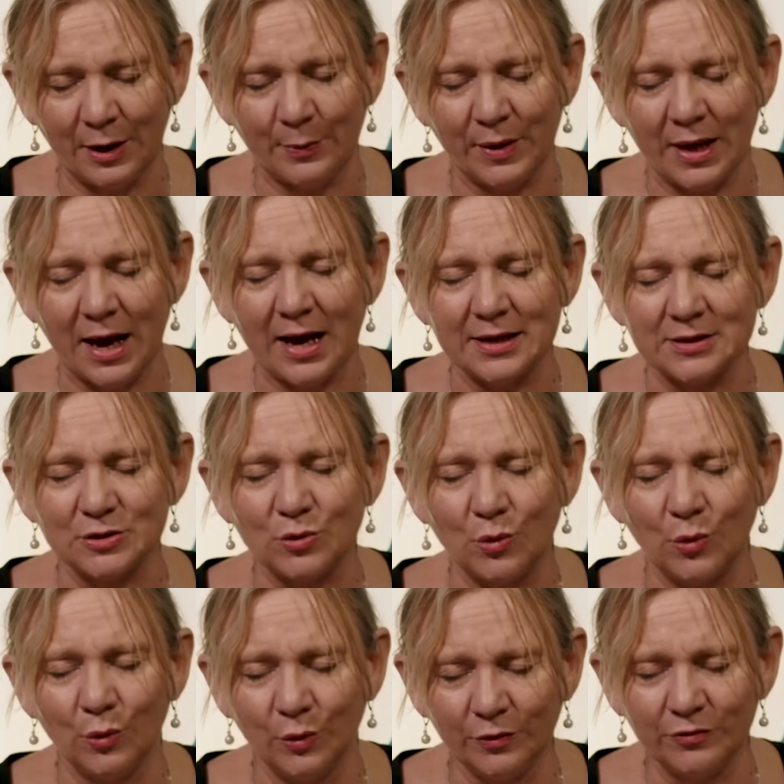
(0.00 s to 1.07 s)
And we ask
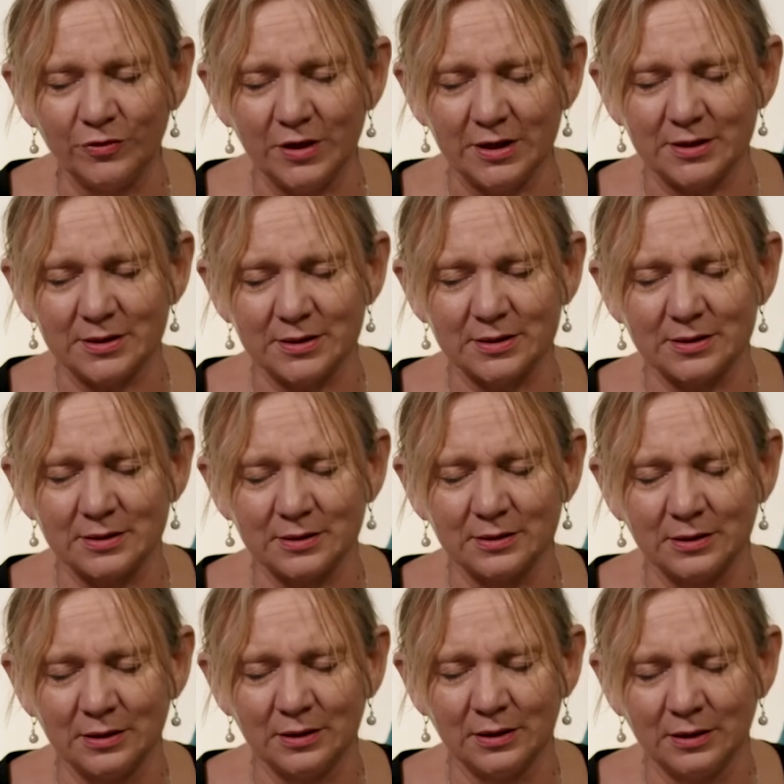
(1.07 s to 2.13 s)
all of this
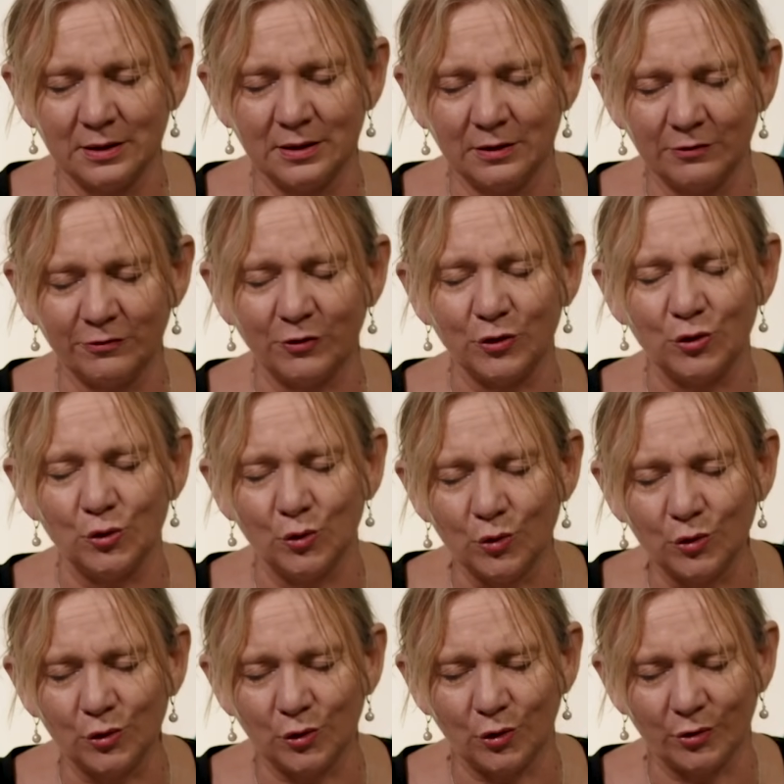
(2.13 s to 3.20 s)
for
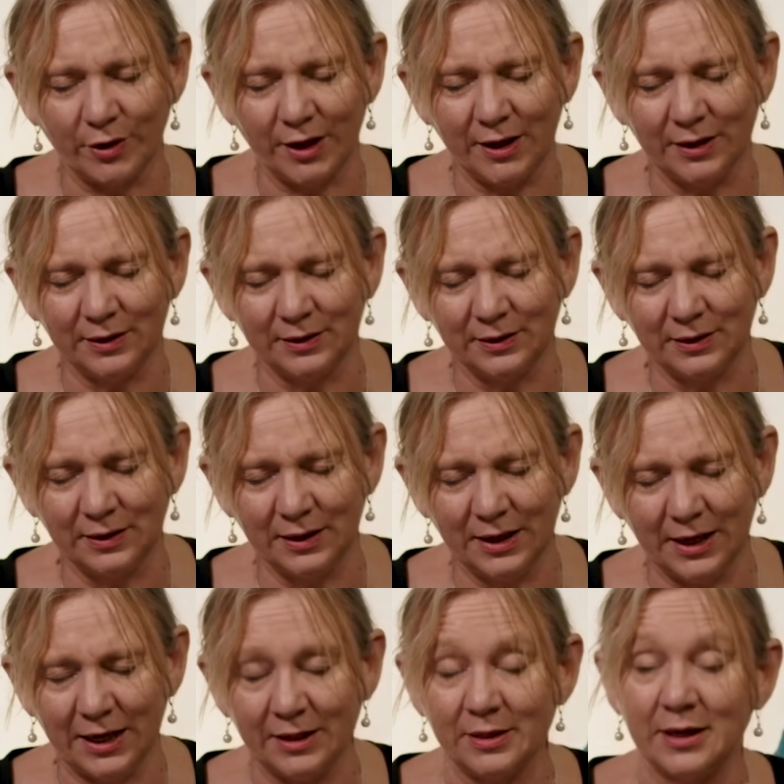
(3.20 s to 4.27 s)
Your glory,
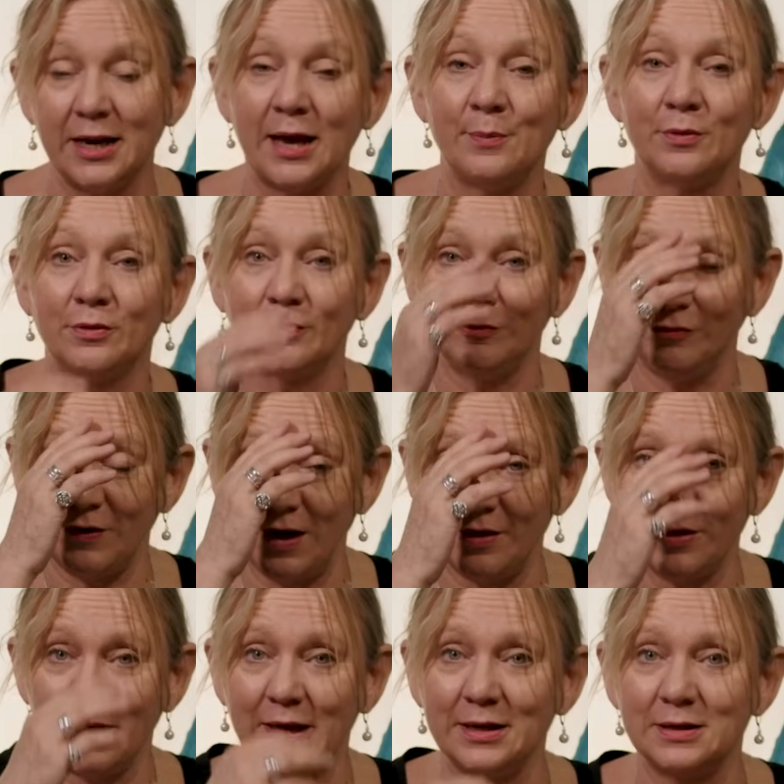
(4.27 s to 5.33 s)
in the name of the
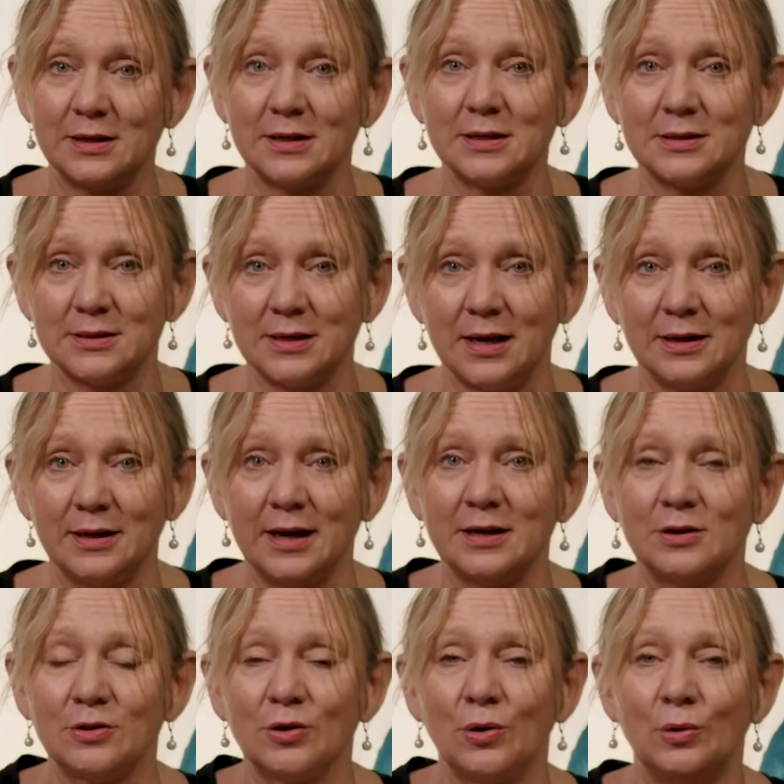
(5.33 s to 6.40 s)
Father and to the Son
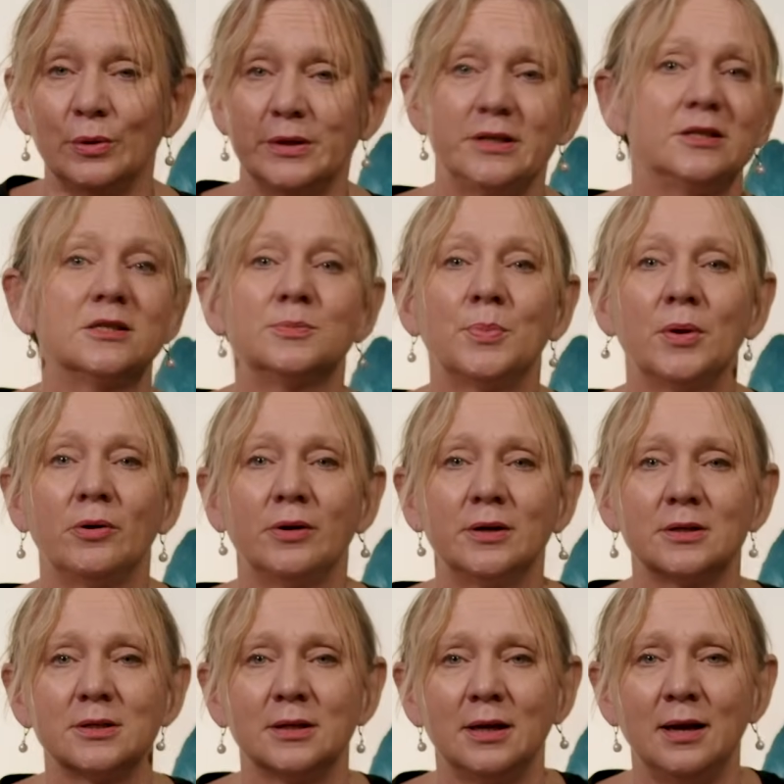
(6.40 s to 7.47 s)
and to the Holy
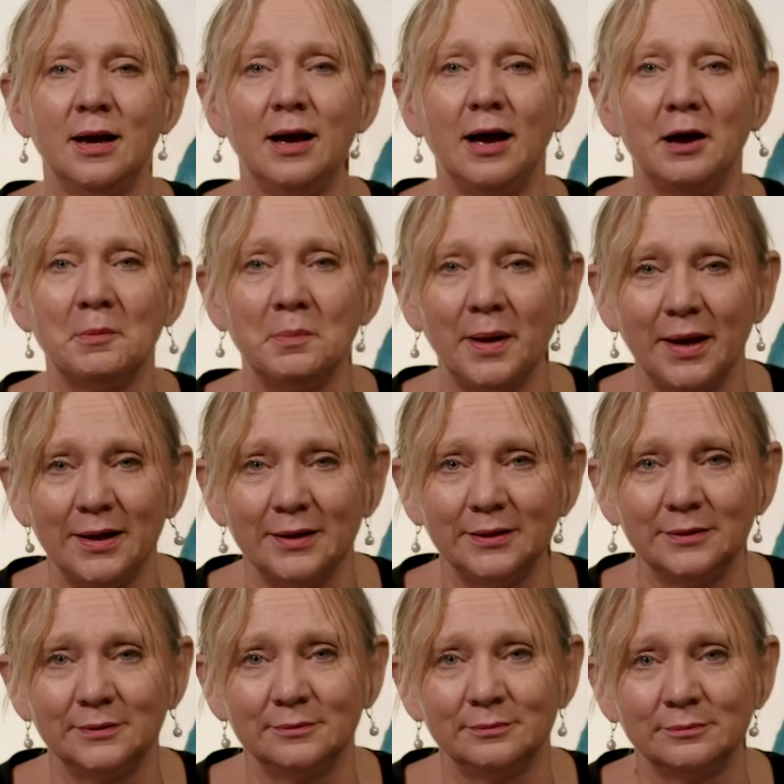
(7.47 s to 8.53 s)
Spirit. Amen.